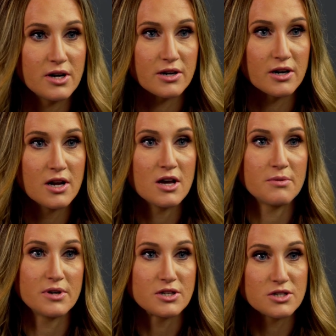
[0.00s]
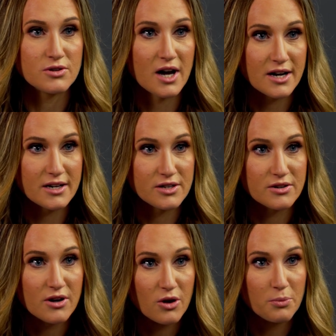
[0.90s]
runner, but you gotta,
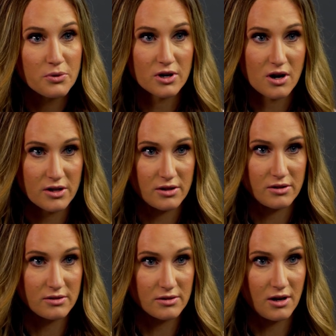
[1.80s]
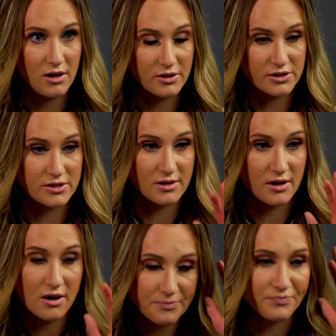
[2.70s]
you know, put all your
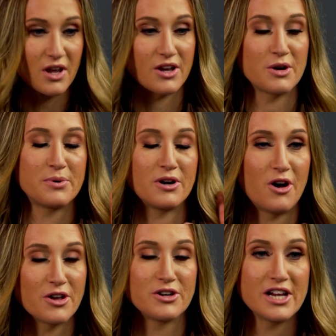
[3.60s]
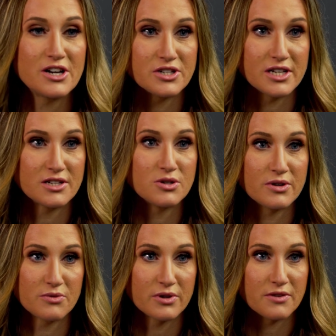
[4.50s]
energy
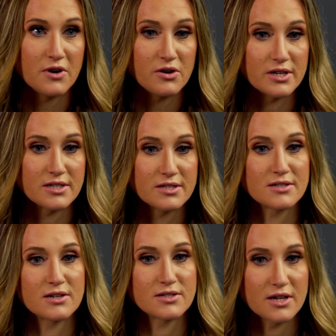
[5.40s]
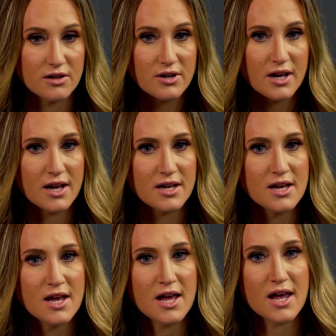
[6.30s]
into it and really focus. And so I was like,
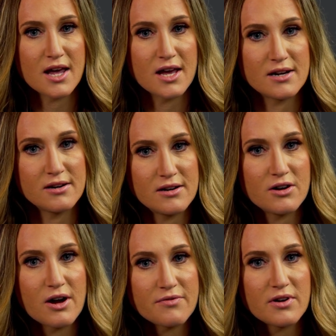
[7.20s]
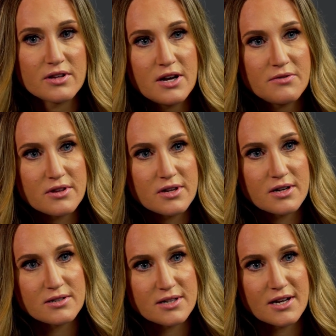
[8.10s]
okay. And, you know, I fell in love with it.
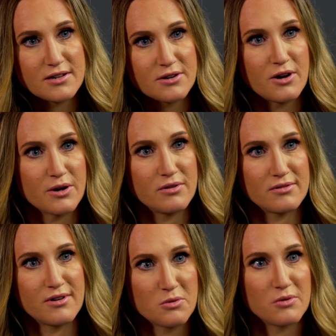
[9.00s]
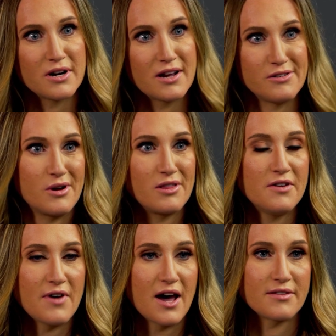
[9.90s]
And I was like, you know, I
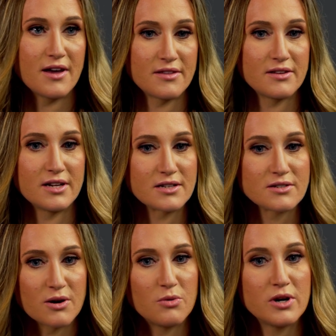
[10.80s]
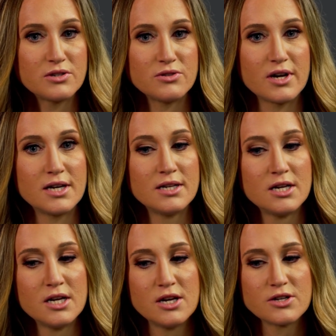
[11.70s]
love athletics. So I want to do that.
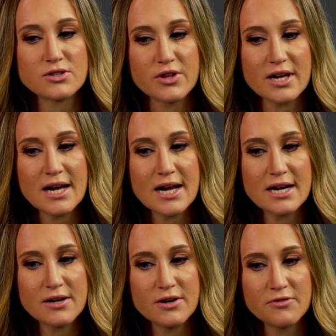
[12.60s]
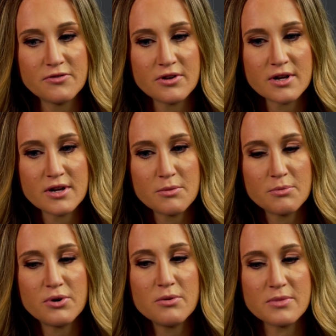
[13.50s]
So that kind of
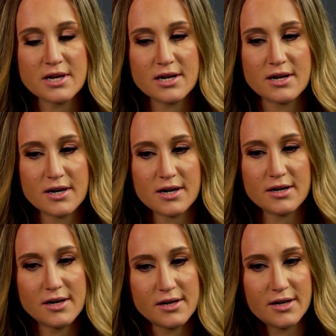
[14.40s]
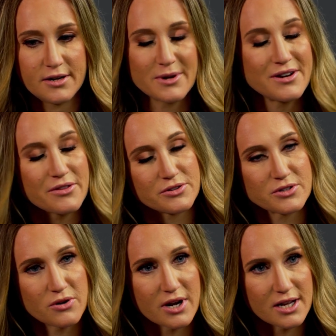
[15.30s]
put me in another
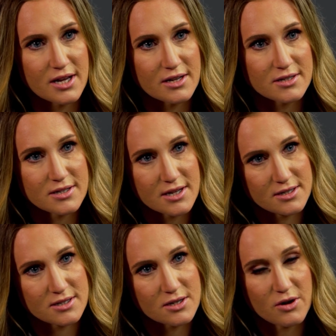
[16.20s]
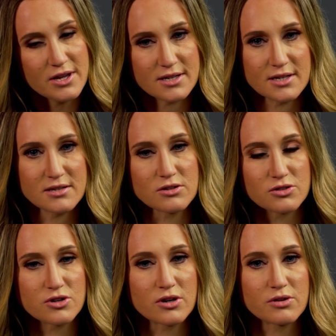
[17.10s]
zone, I guess. And so, yes, I still
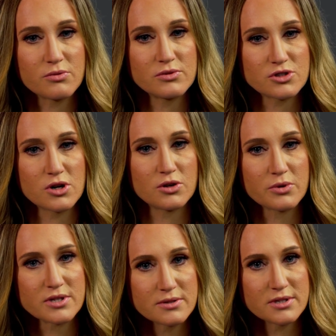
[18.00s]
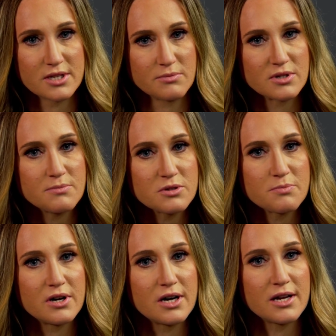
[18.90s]
struggled with symptoms,
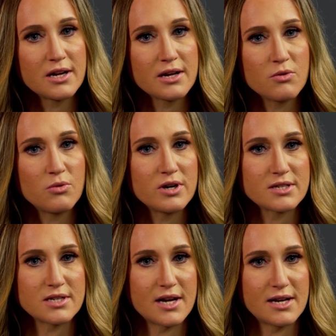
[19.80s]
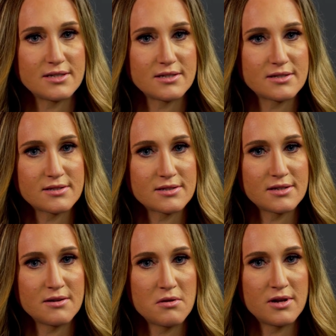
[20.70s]
but
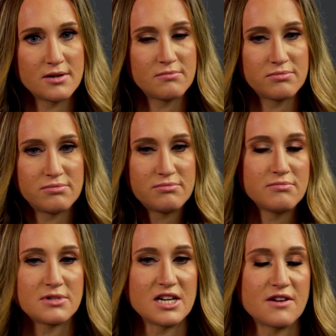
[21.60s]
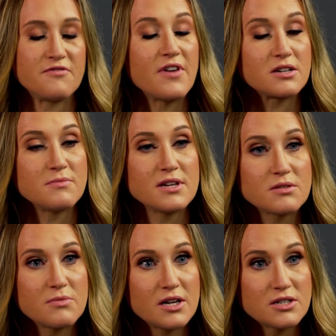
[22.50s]
it didn't affect me
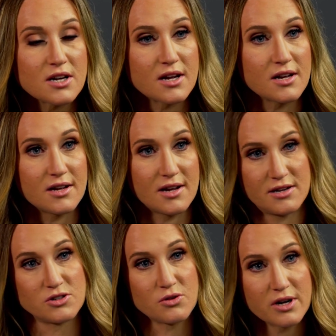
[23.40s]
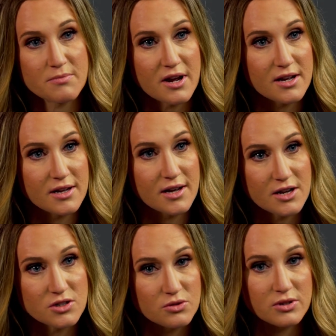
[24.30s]
as much. I enjoyed my
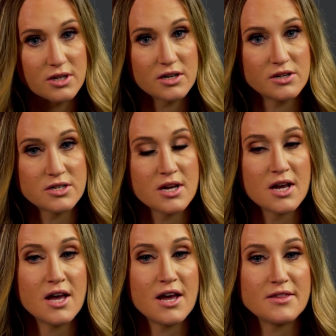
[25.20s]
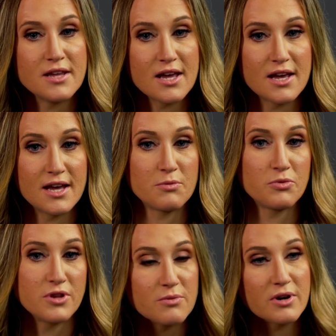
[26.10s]
high school years.
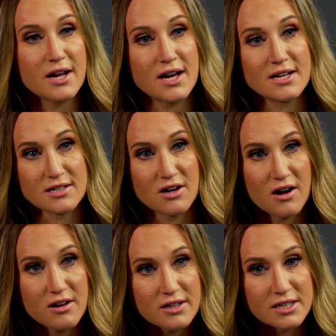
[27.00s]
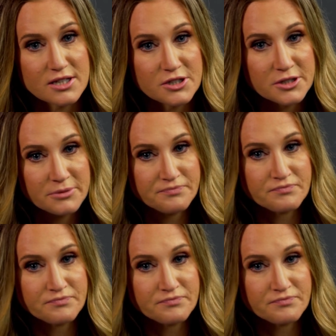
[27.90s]
And then when I got to college,